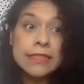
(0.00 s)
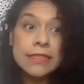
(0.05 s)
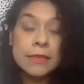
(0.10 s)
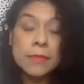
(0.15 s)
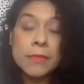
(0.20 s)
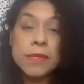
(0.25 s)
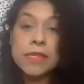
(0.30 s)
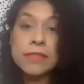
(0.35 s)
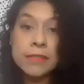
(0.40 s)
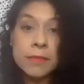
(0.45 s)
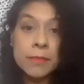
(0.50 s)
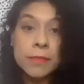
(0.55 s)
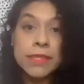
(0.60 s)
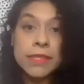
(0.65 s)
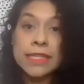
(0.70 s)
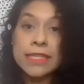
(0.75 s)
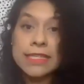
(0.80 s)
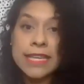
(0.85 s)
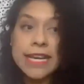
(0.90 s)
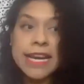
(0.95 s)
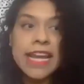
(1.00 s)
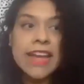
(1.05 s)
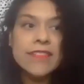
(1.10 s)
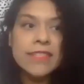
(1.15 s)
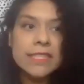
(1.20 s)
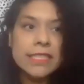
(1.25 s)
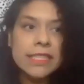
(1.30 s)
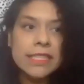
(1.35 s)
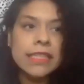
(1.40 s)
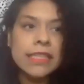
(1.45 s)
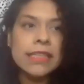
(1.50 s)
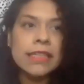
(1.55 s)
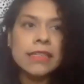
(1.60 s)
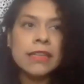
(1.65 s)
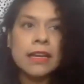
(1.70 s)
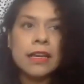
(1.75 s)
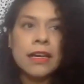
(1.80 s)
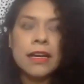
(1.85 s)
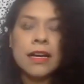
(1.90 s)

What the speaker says: Some things that I've seen,